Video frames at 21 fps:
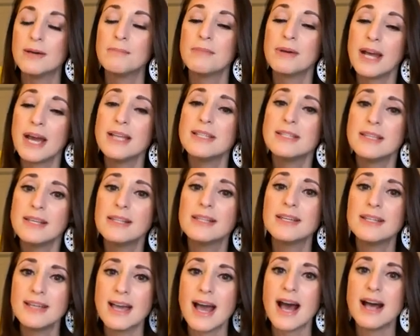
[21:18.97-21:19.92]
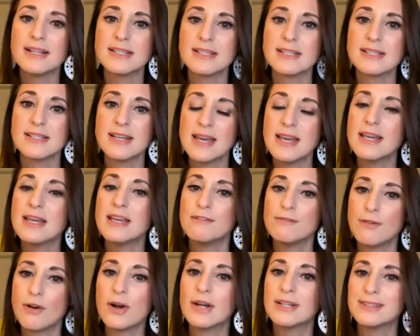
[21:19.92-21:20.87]
But ideally, yes, taking
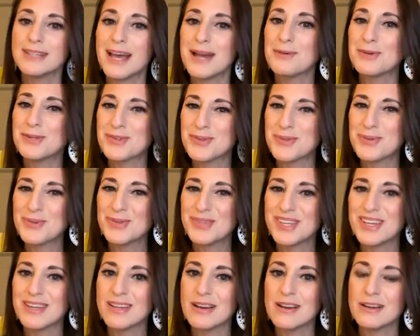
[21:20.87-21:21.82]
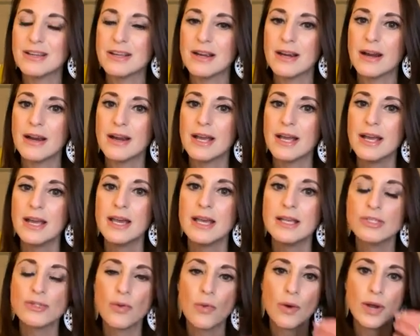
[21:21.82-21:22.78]
foreign language through senior year
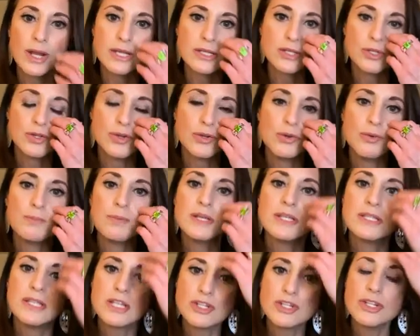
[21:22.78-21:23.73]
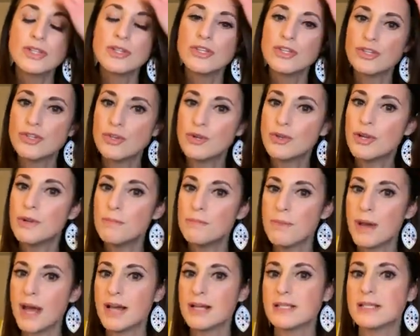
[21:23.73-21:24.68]
is going to position the student
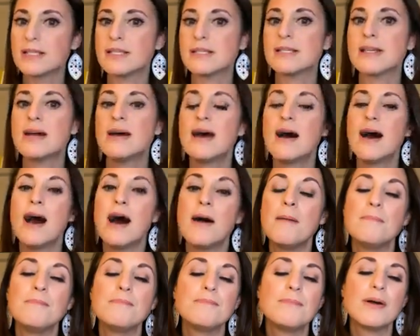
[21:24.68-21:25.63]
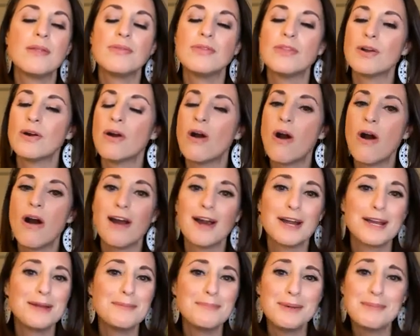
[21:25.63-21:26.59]
best. But there are
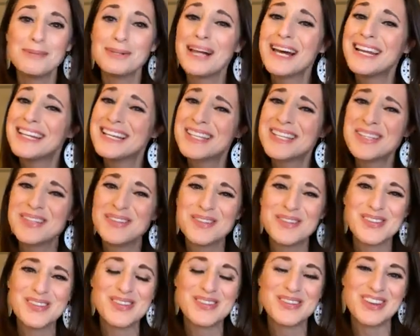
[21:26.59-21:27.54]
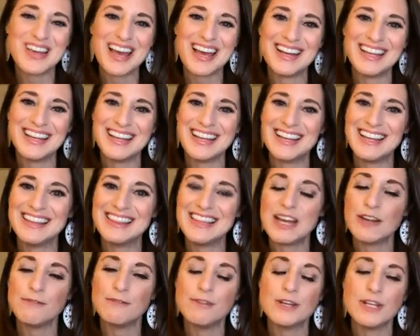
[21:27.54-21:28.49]
going to be plenty of students who get in
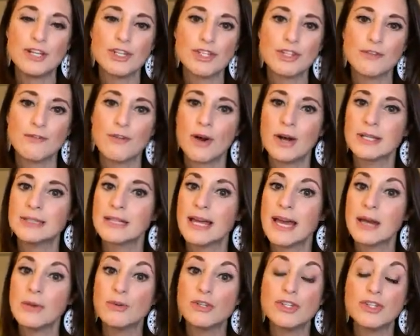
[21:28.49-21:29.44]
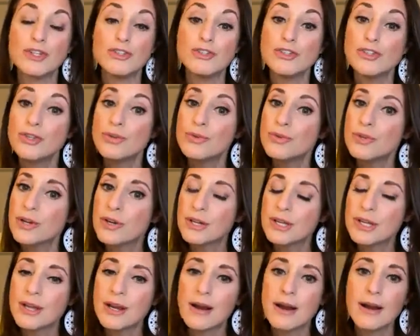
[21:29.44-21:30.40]
that finish foreign language in junior
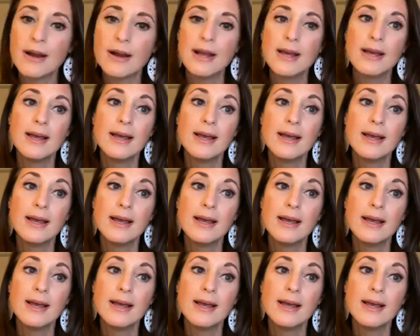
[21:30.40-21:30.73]
year,